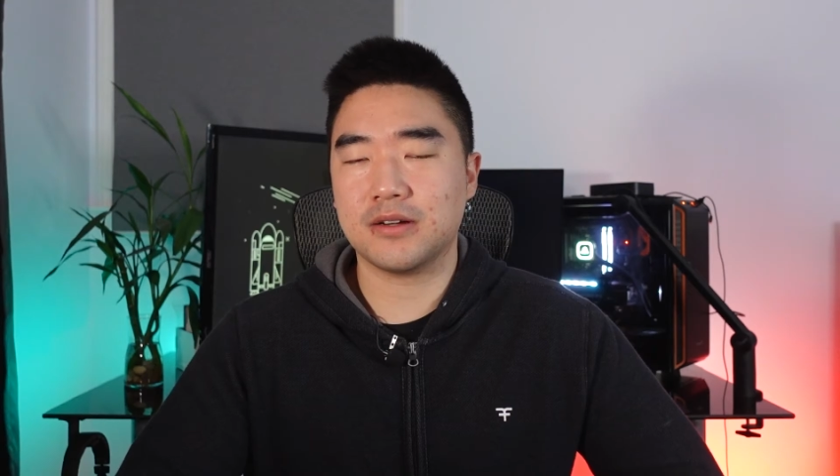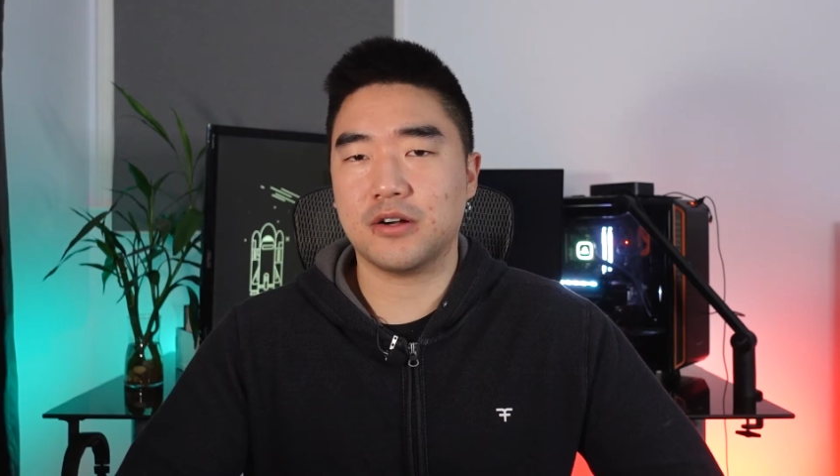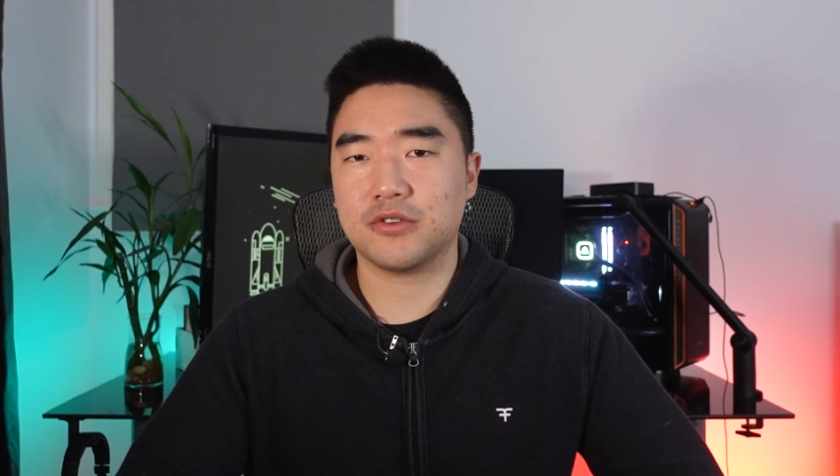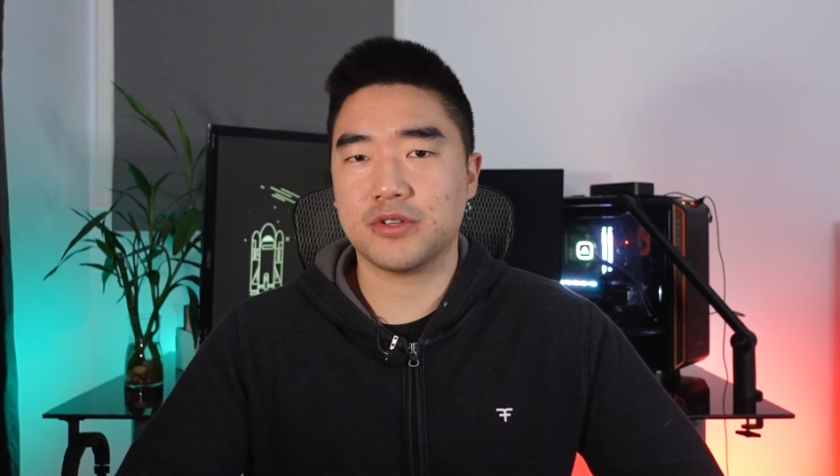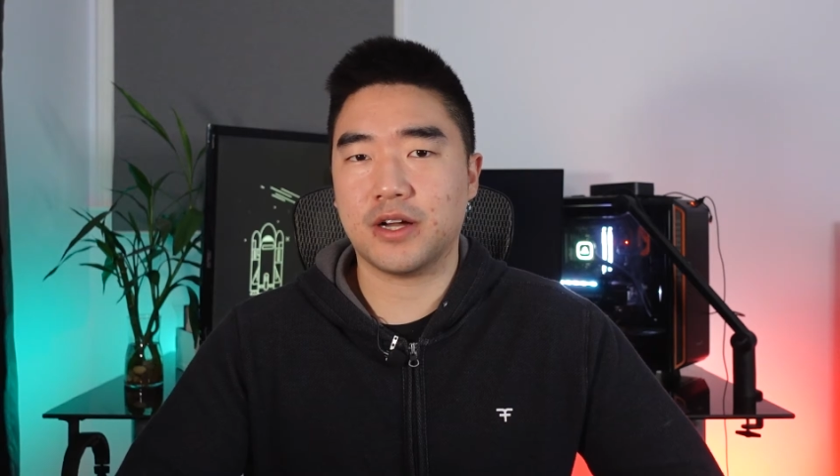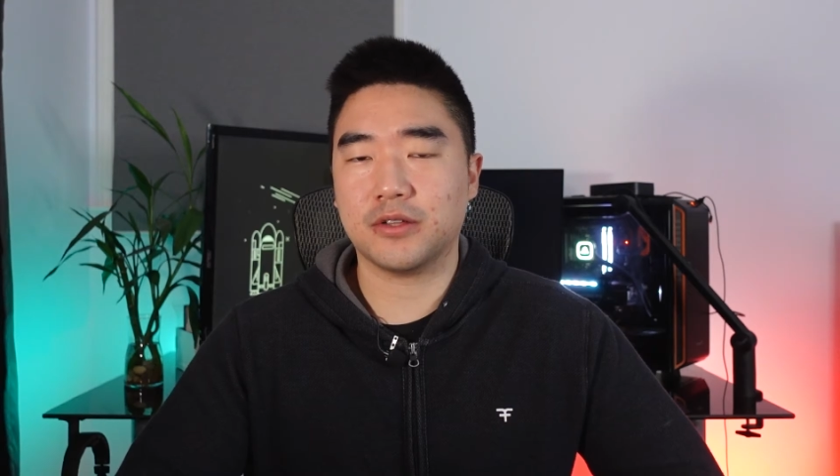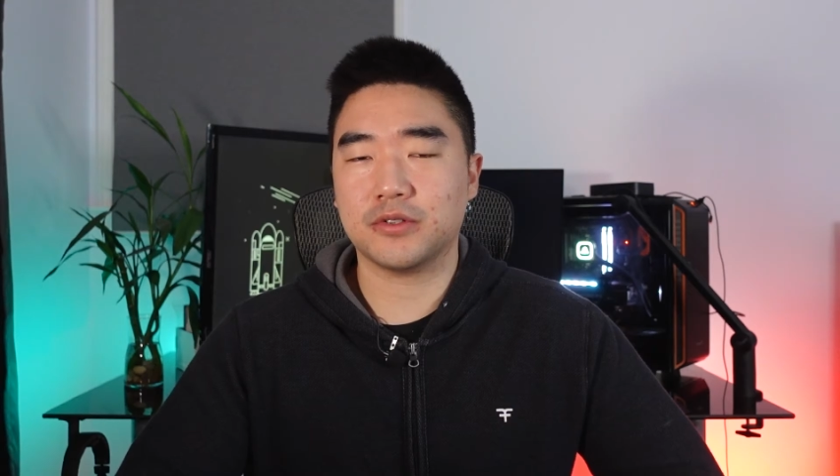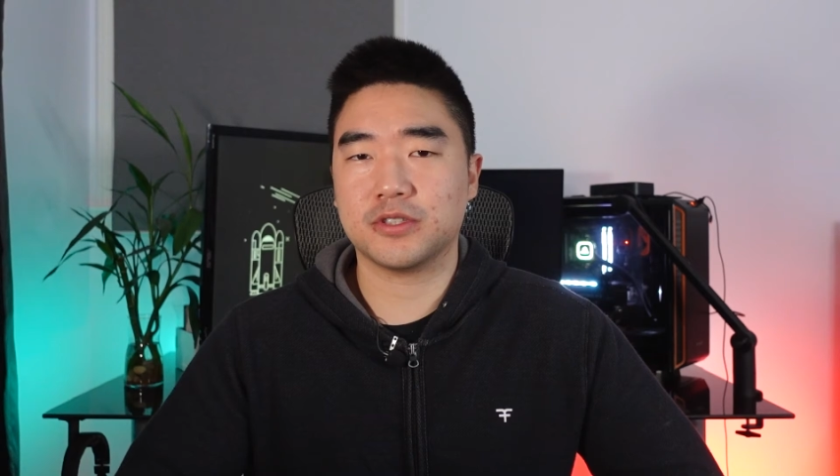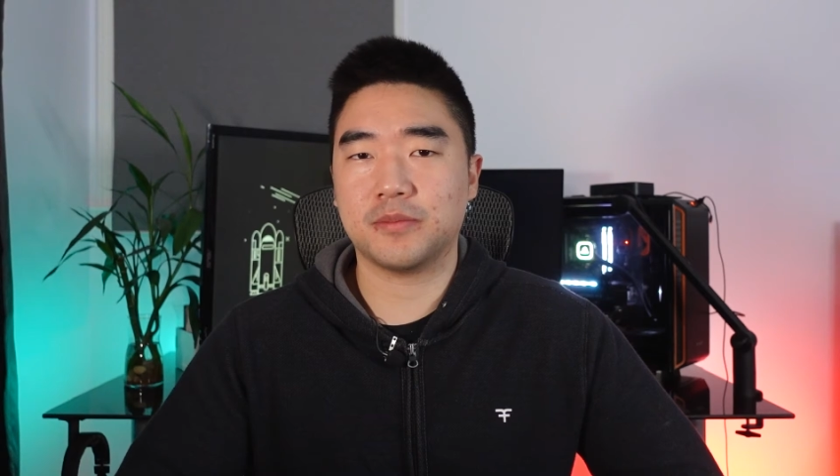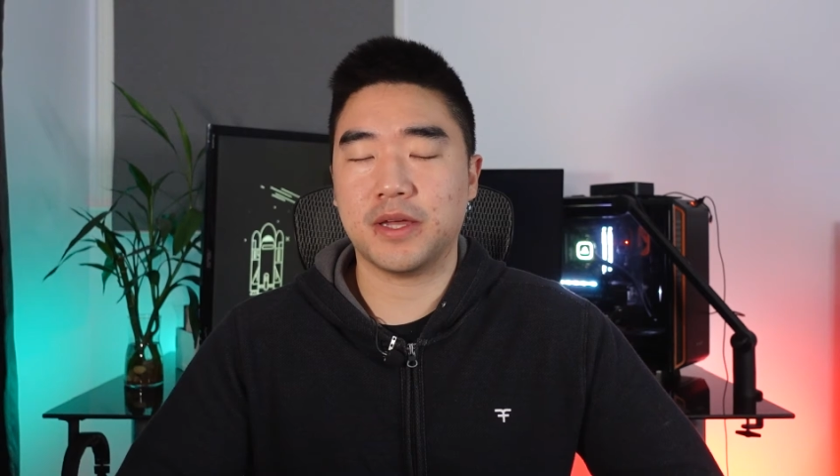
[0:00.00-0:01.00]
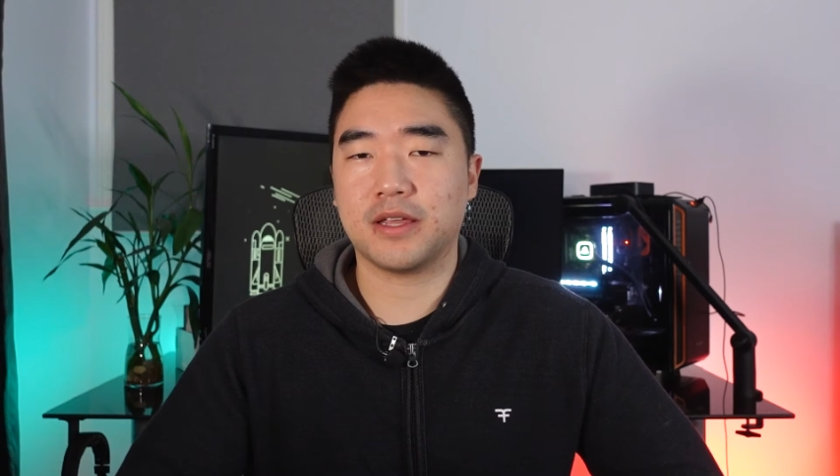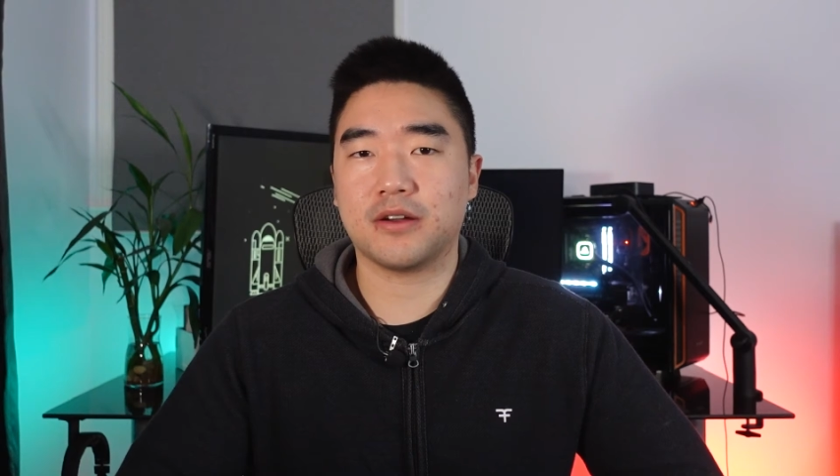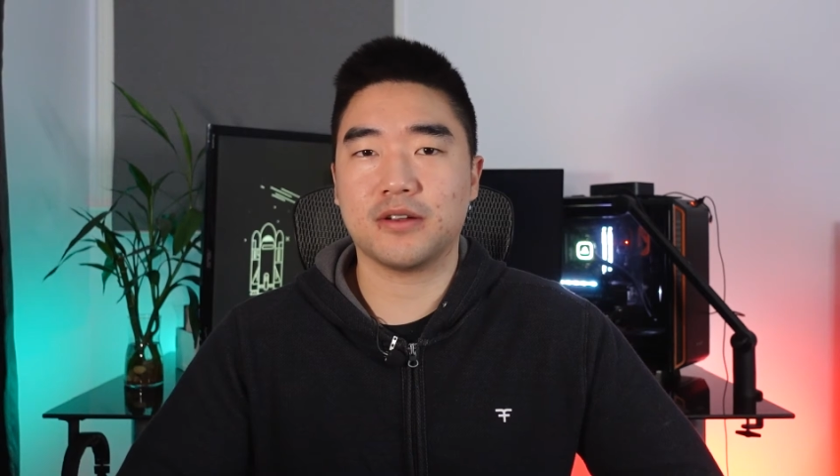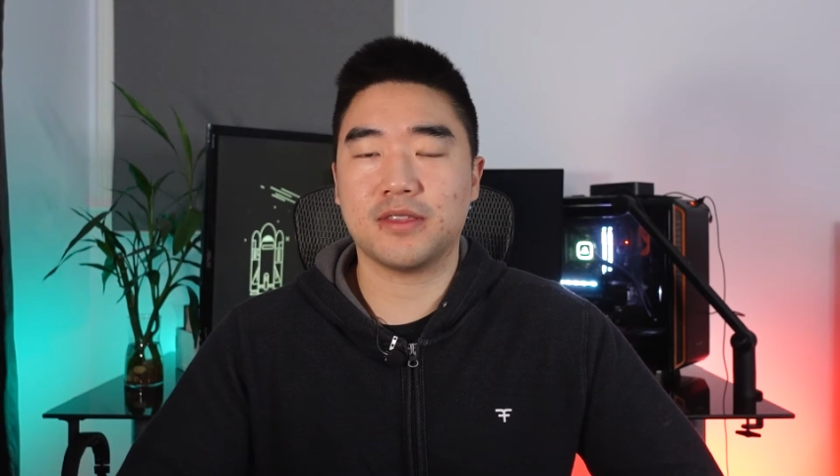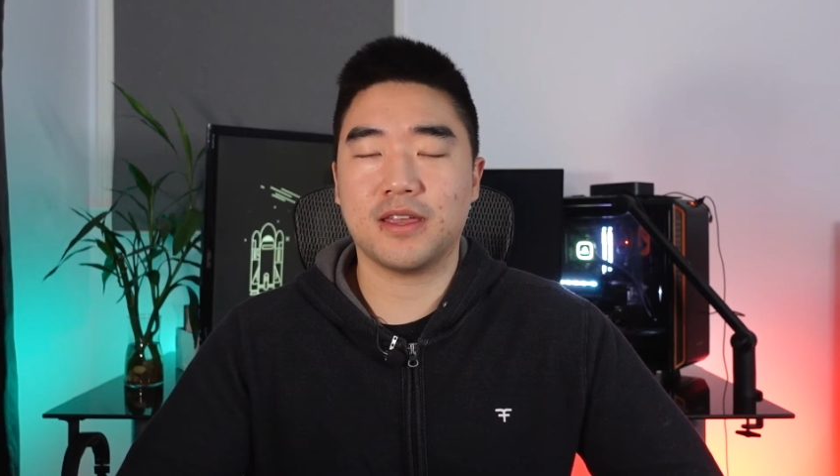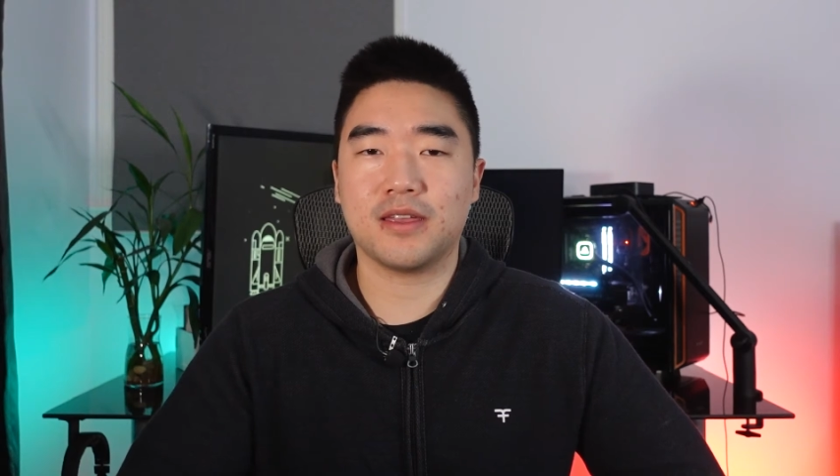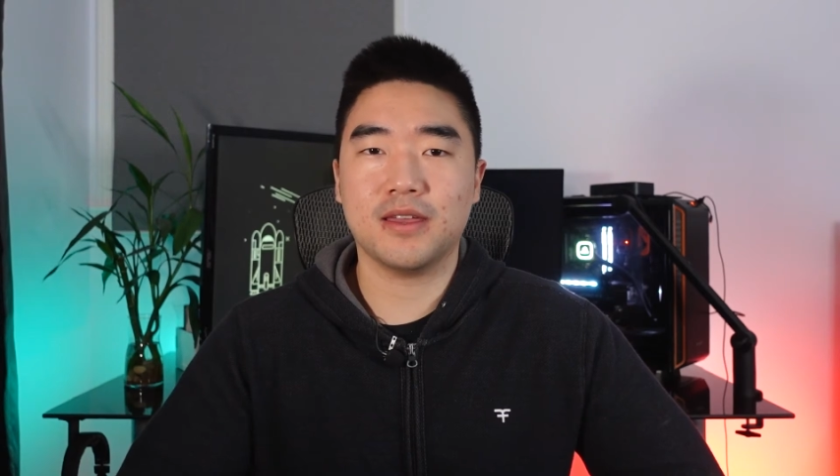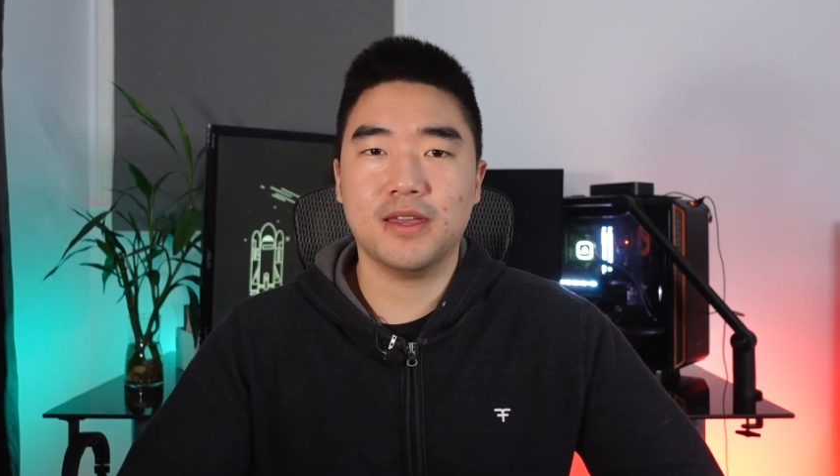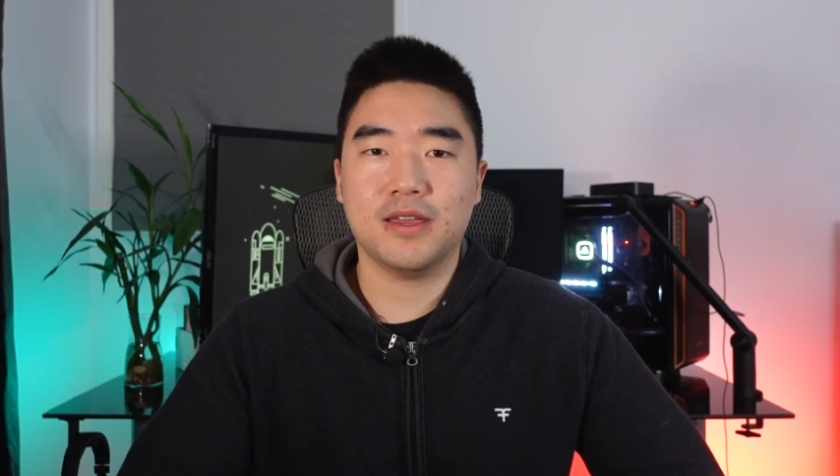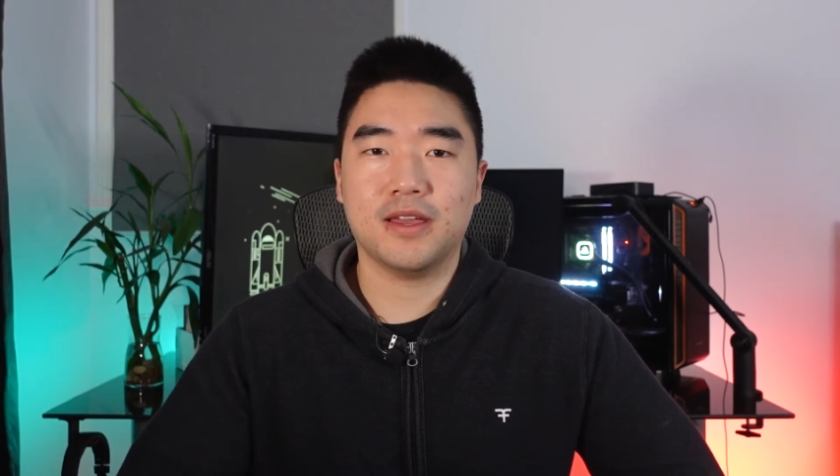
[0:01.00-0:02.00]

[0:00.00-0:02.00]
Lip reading: to $100 depending on the day